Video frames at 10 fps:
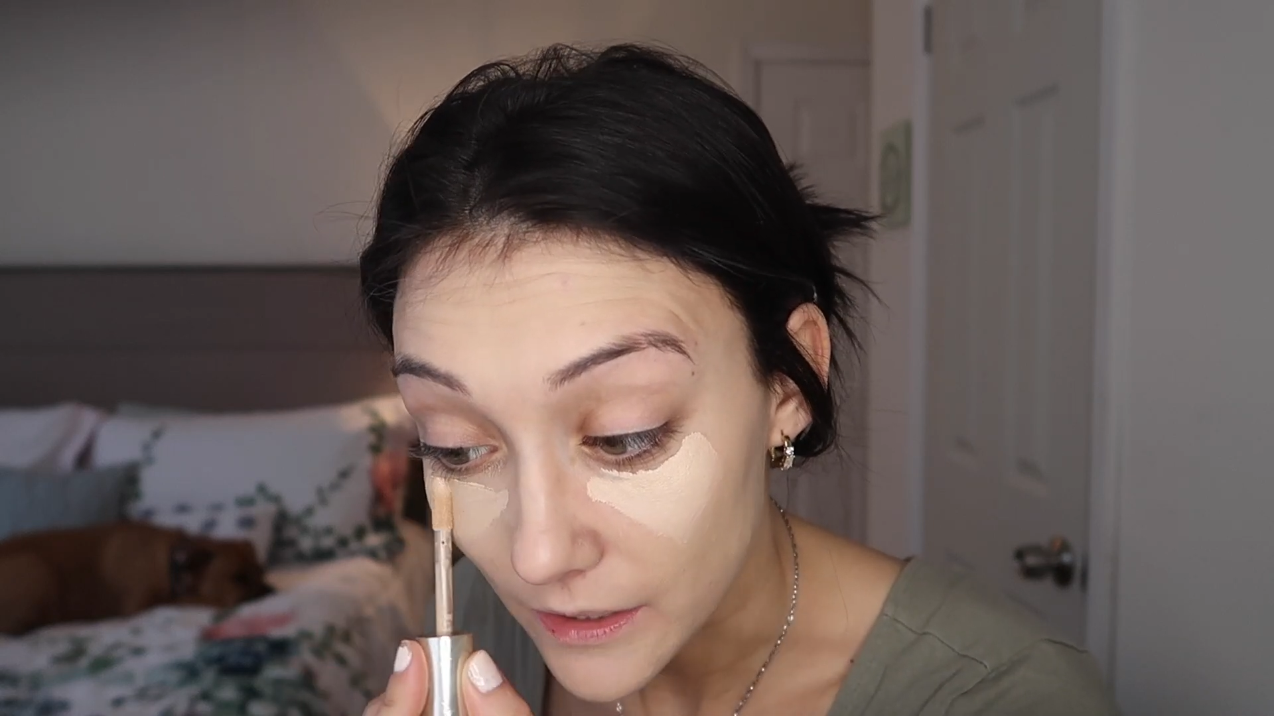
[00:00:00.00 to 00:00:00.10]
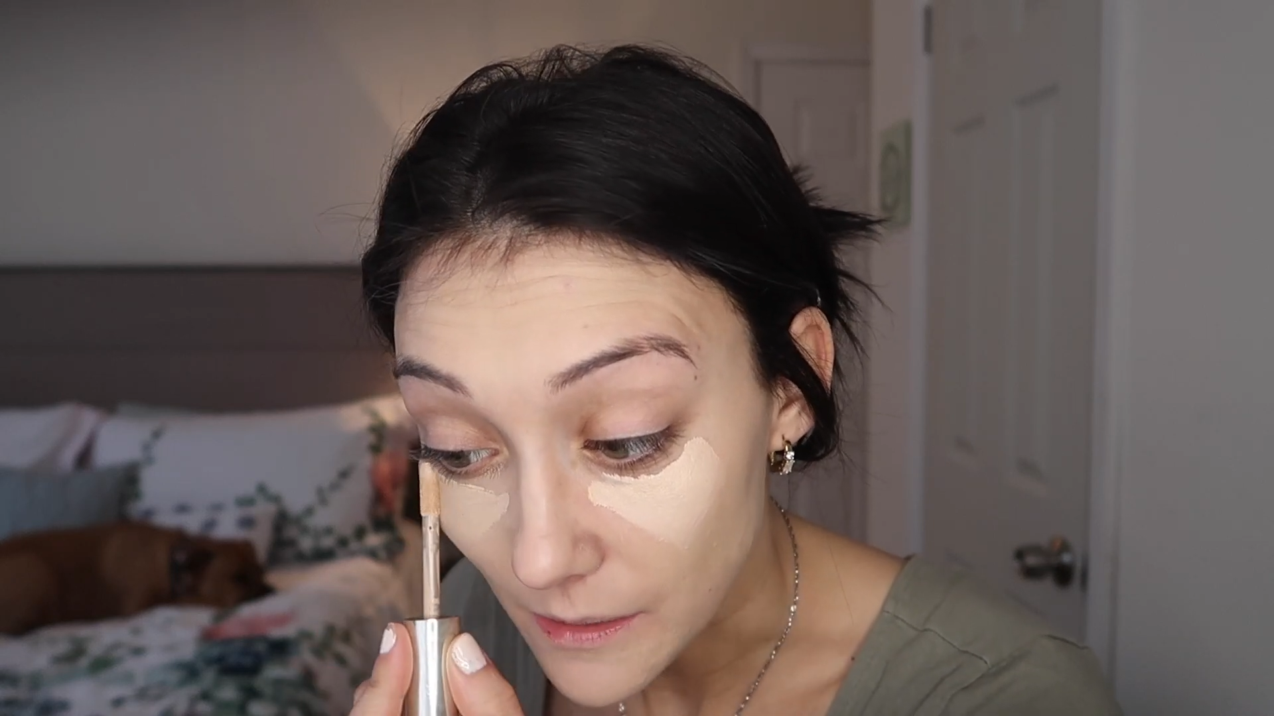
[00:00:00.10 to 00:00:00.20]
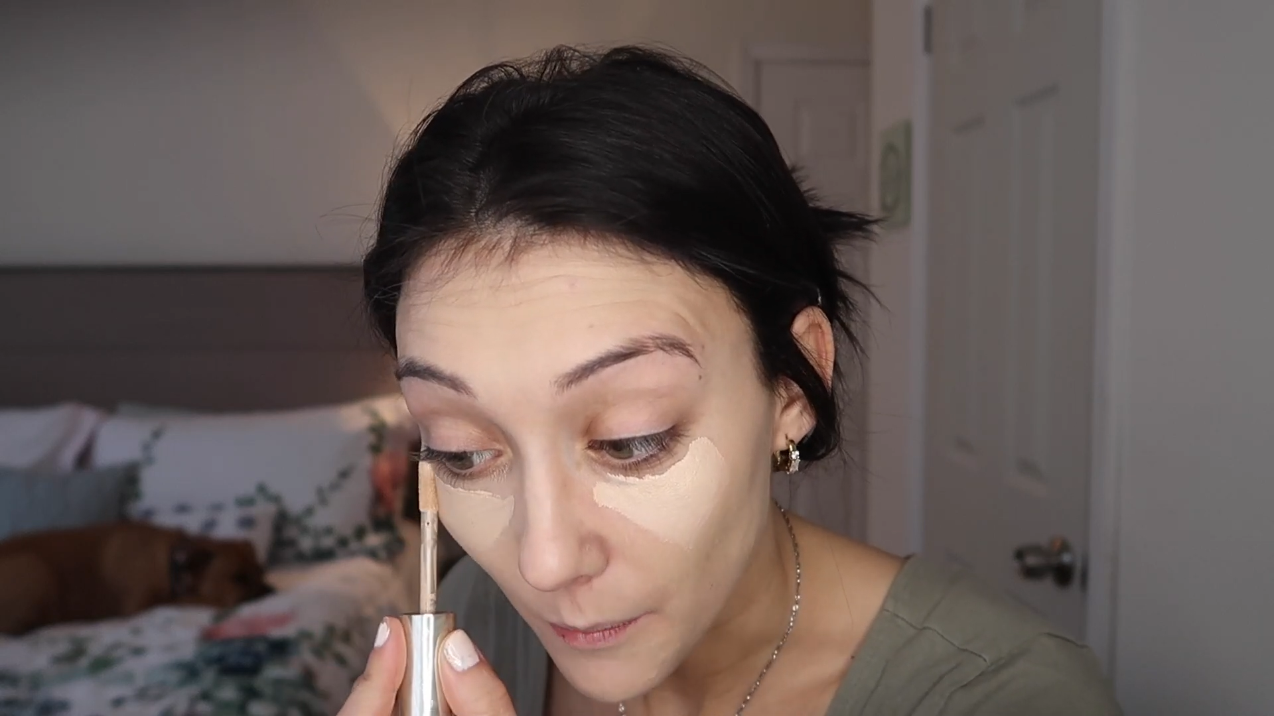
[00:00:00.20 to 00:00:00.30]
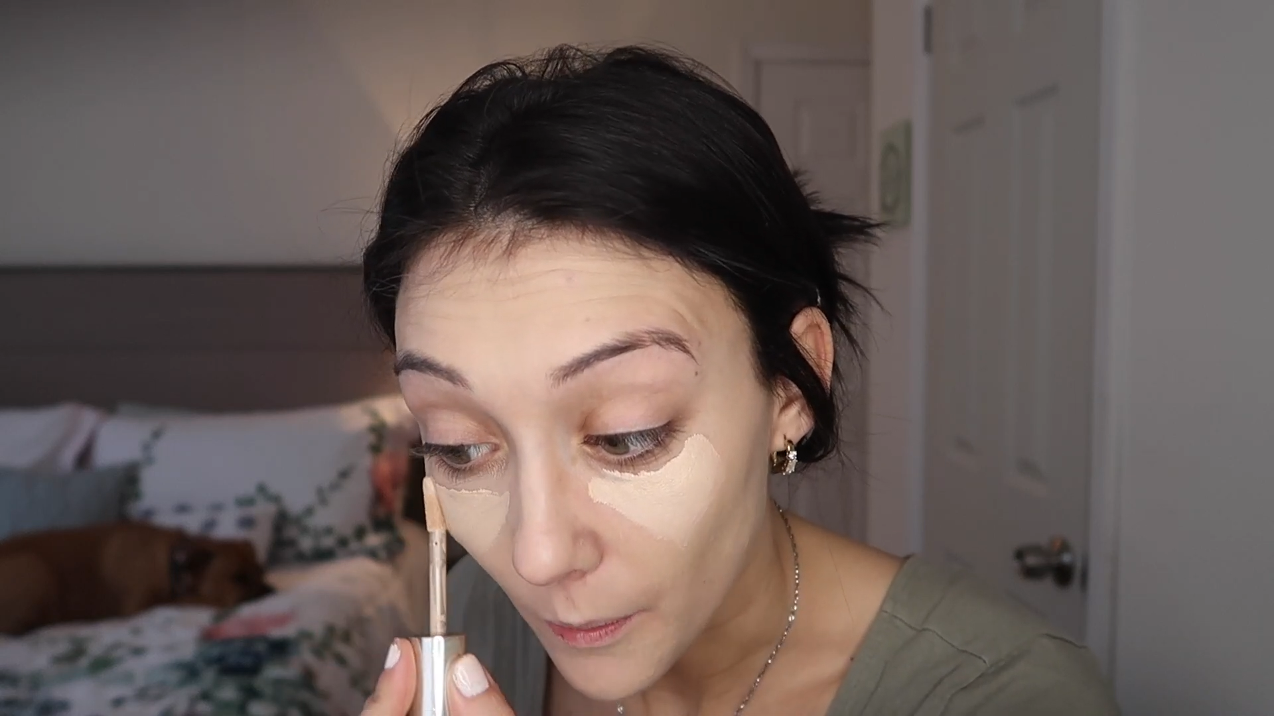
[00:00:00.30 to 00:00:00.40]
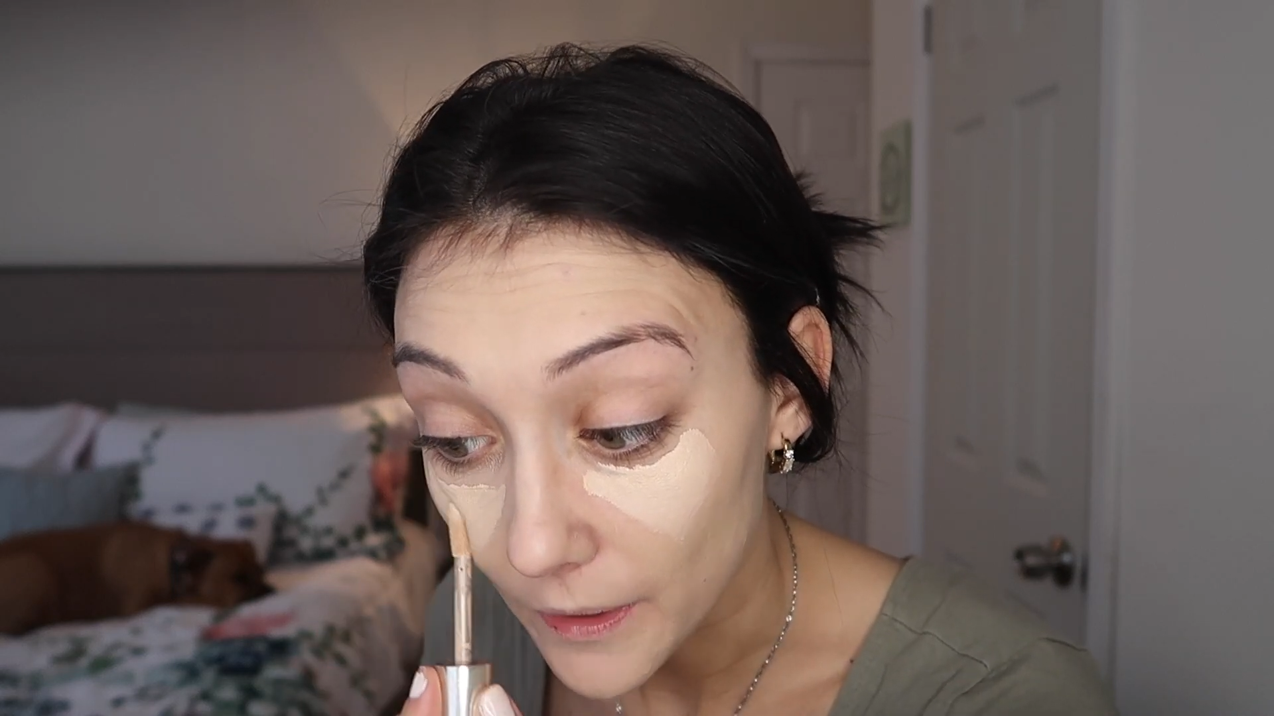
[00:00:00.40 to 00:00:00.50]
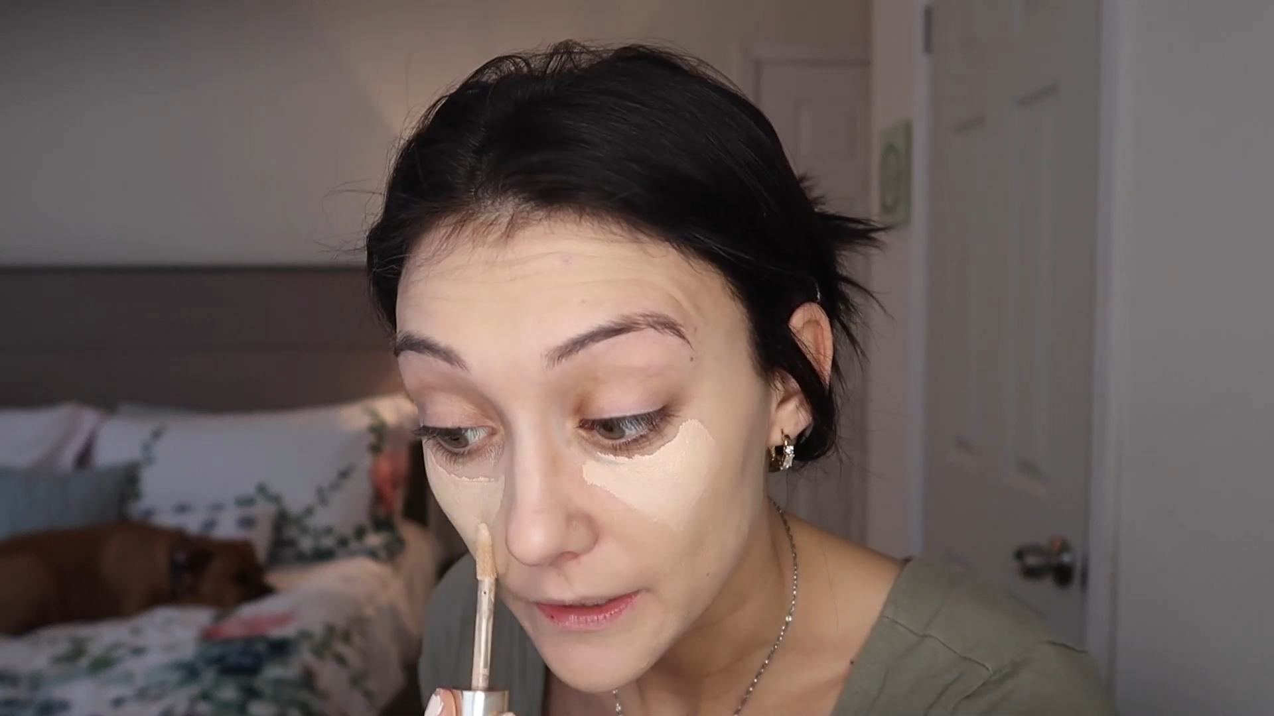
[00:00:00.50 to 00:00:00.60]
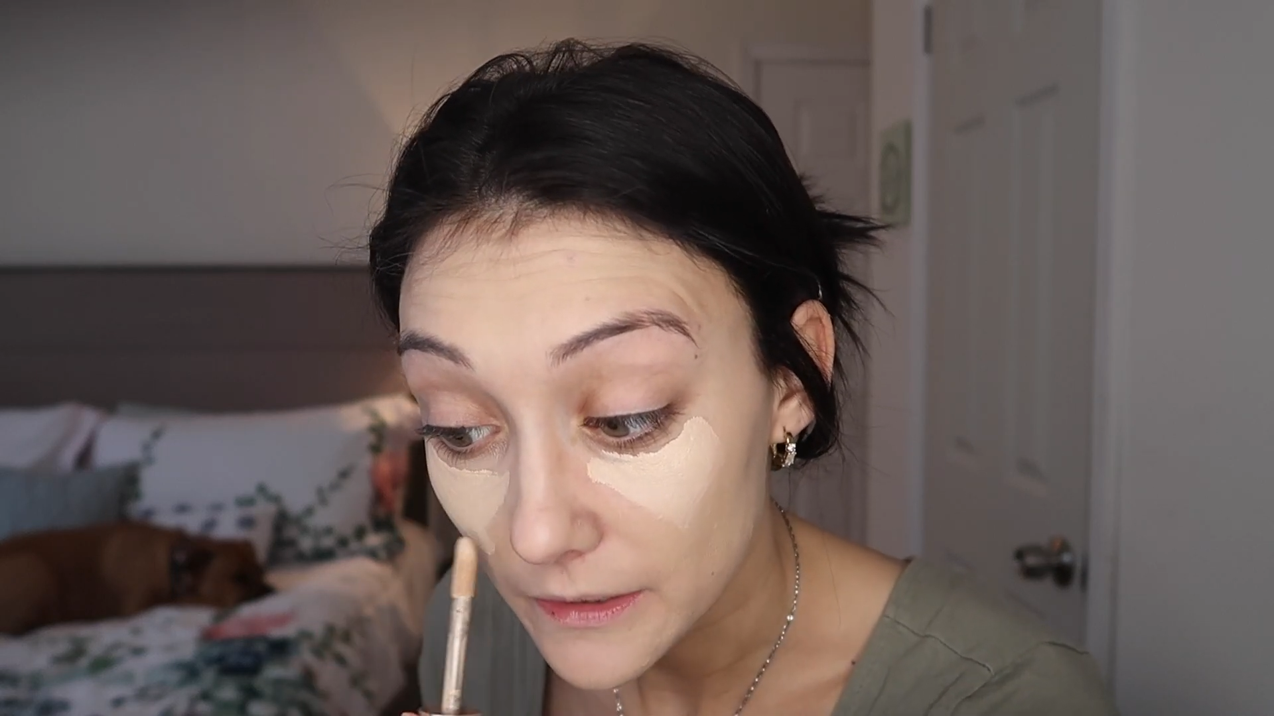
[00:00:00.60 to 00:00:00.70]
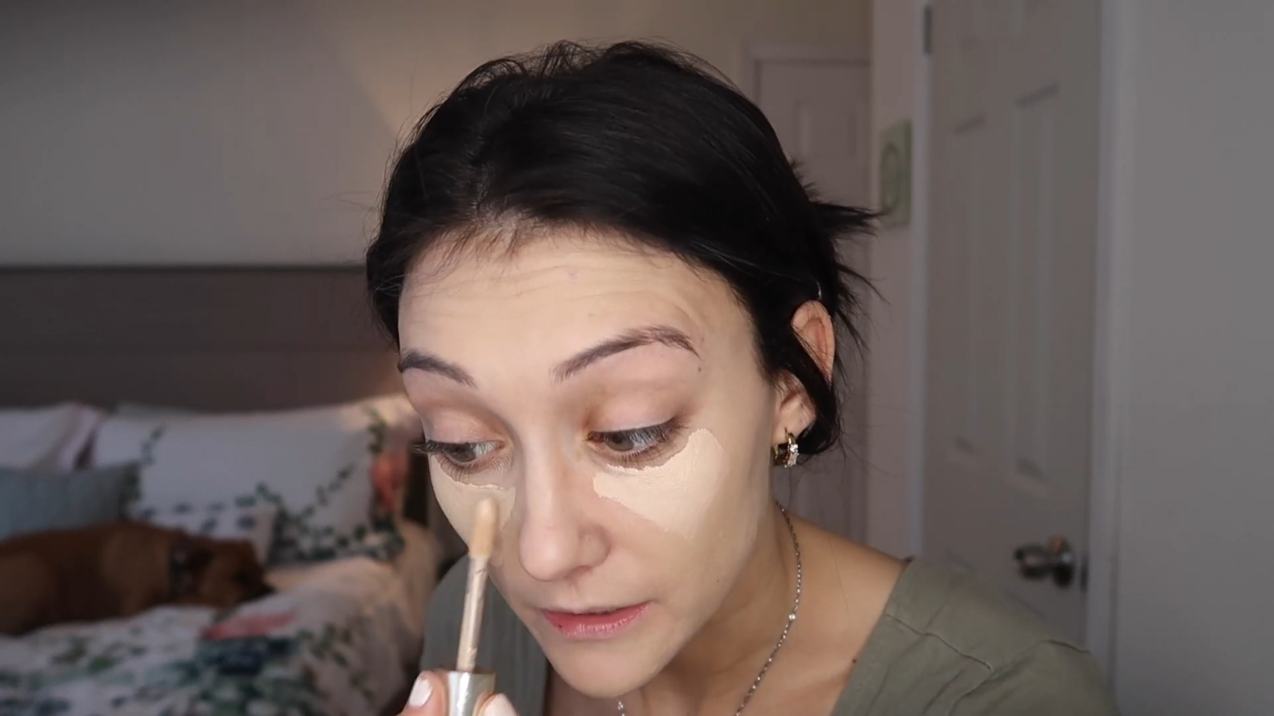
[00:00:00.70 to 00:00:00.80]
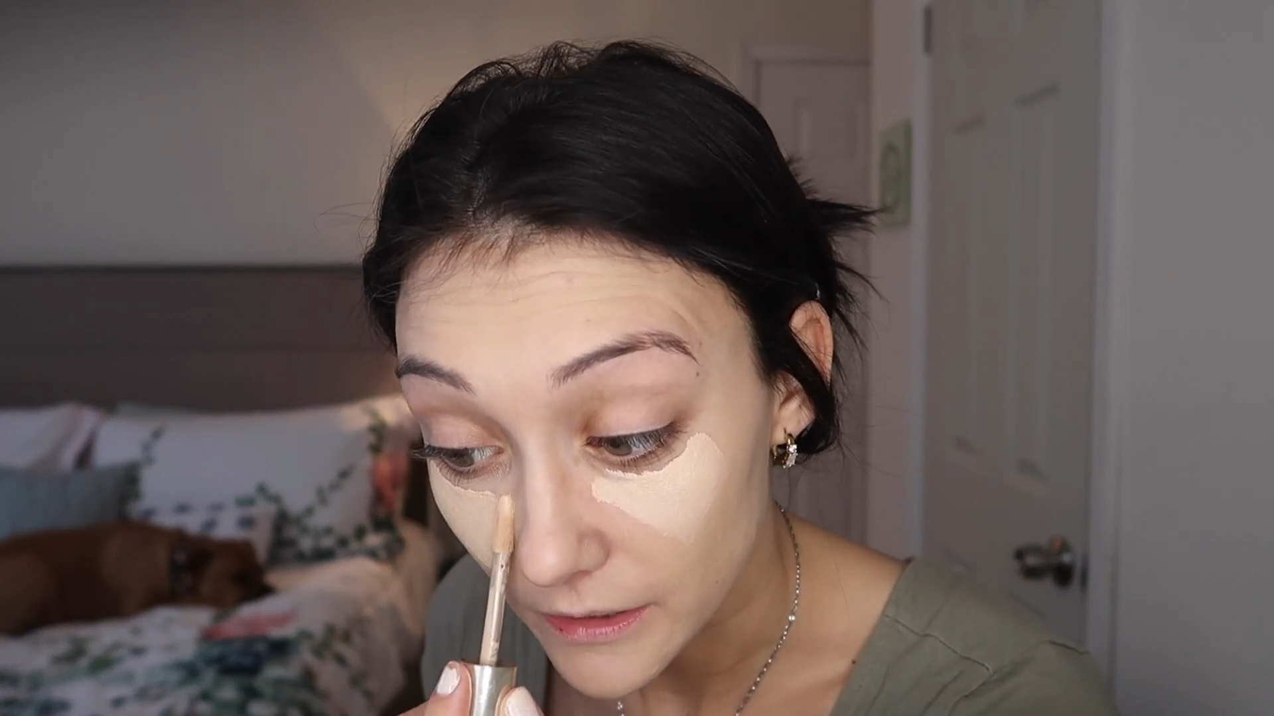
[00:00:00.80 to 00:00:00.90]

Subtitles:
it's important